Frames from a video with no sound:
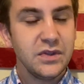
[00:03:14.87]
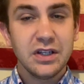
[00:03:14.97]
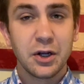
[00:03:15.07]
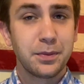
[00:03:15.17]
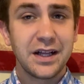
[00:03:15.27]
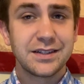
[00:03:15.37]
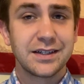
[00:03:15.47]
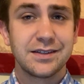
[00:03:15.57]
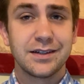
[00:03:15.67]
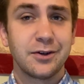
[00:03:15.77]
You know,
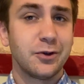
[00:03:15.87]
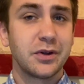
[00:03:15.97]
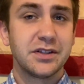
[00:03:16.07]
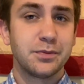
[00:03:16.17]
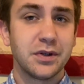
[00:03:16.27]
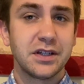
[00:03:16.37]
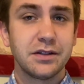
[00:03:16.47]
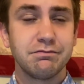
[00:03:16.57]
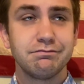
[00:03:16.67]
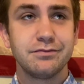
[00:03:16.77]
politics as a whole gets a
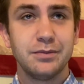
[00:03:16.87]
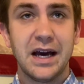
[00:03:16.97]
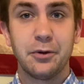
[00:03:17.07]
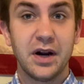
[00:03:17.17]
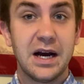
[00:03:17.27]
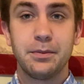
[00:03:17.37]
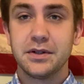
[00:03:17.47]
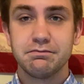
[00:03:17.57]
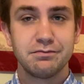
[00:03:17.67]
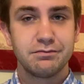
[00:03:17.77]
pretty bad rap,
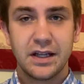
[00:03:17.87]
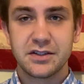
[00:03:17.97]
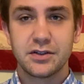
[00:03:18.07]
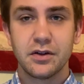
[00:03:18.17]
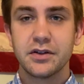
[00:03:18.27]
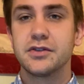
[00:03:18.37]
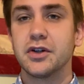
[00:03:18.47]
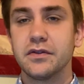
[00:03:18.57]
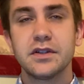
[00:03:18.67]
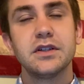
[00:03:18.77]
and that's totally
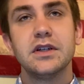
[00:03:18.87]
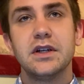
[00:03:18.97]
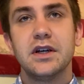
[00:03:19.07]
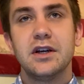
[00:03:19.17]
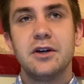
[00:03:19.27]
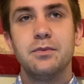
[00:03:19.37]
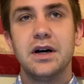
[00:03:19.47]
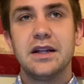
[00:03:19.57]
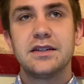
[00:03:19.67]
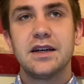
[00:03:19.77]
deserved.
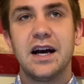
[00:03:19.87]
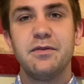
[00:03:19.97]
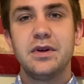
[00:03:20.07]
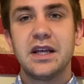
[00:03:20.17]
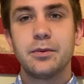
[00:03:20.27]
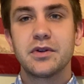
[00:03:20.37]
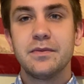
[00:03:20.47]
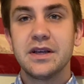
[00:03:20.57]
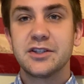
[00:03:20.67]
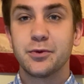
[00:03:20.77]
But I've been able to
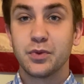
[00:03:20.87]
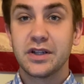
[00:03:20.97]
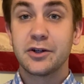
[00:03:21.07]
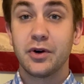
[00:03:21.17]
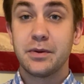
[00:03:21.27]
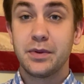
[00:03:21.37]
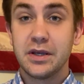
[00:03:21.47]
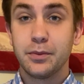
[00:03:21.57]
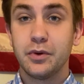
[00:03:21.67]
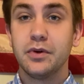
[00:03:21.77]
meet some really great
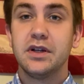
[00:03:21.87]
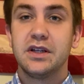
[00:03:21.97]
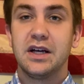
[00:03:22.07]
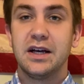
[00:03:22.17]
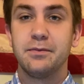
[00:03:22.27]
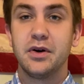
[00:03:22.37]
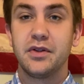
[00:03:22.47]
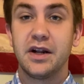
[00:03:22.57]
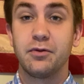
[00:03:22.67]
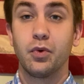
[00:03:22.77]
people, uh, both
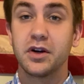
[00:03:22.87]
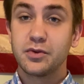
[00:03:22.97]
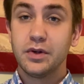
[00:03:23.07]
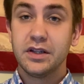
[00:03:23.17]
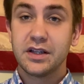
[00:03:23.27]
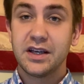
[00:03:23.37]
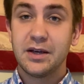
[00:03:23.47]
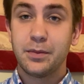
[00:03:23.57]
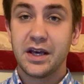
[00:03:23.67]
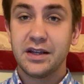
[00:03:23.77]
that I've worked with in
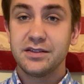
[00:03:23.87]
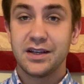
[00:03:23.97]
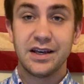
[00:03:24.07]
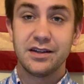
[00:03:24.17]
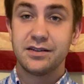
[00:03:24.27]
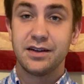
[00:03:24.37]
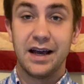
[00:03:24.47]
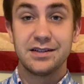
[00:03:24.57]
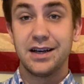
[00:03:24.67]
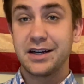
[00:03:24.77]
campaigns and
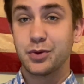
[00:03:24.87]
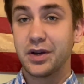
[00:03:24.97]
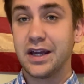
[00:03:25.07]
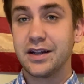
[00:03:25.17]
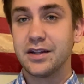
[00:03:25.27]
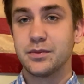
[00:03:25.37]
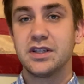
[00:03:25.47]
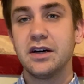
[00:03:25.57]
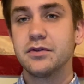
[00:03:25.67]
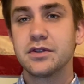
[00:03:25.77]
as the actual candidate
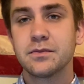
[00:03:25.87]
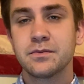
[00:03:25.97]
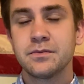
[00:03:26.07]
themselves,